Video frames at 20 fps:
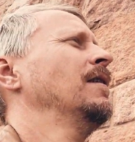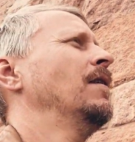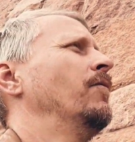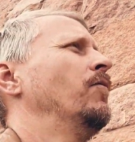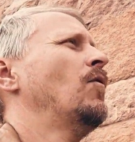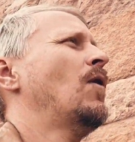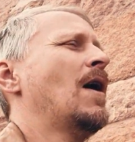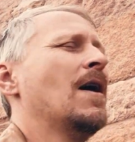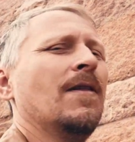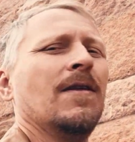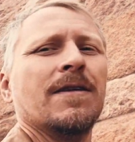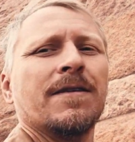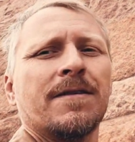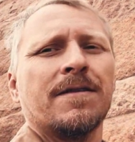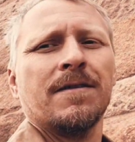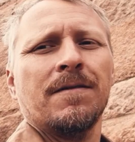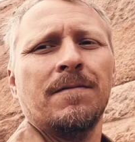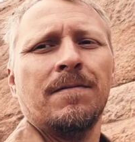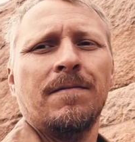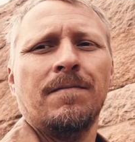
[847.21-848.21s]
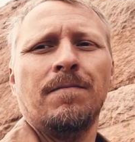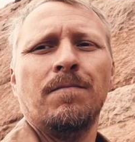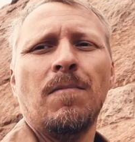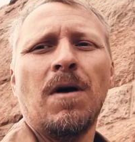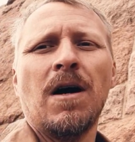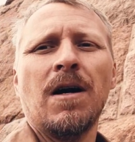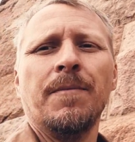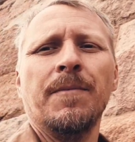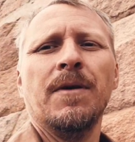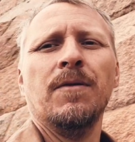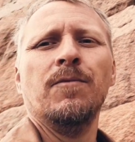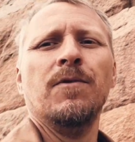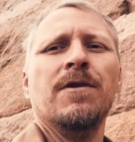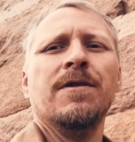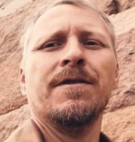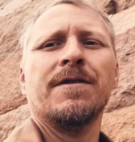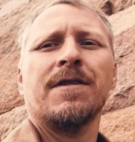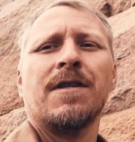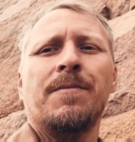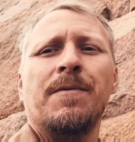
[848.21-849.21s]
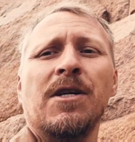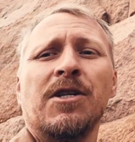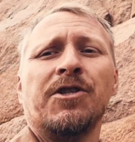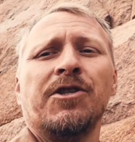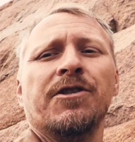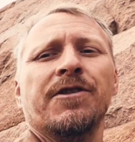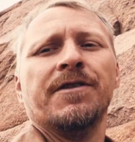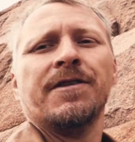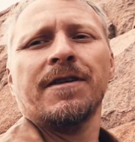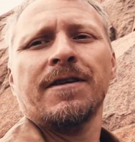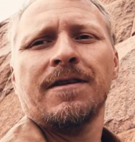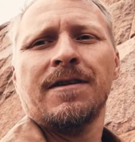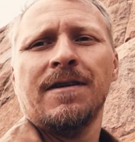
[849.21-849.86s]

of why this monument was commissioned.